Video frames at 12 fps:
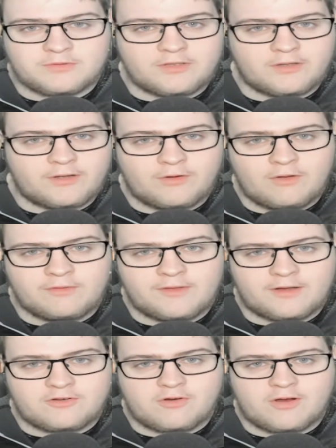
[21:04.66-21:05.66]
started on
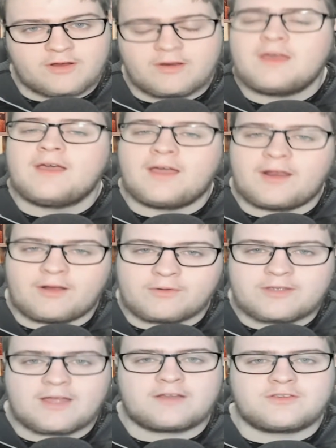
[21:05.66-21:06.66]
that train, and I'll
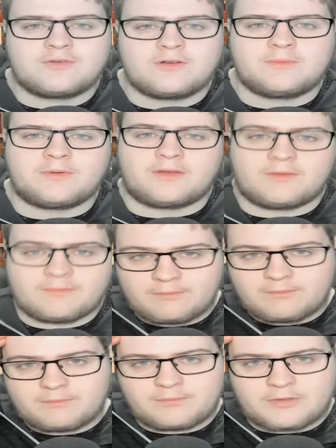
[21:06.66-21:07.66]
catch you in a bit.
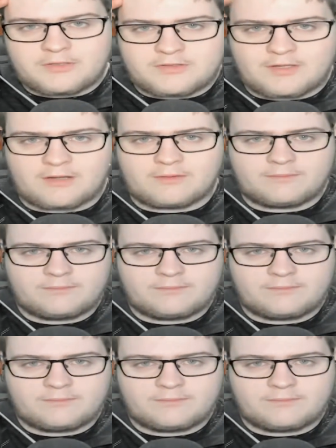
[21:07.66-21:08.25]
Peace out.